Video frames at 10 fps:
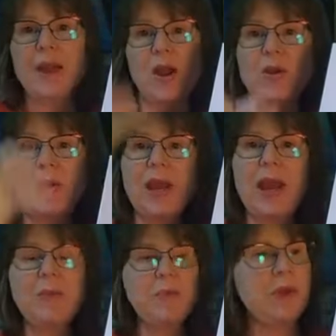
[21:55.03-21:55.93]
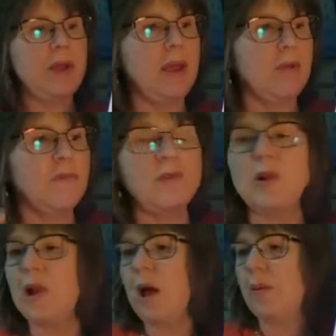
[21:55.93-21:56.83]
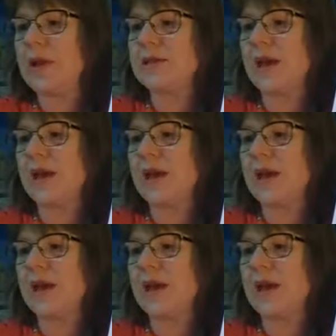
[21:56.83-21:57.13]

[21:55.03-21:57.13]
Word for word: make a great big flowy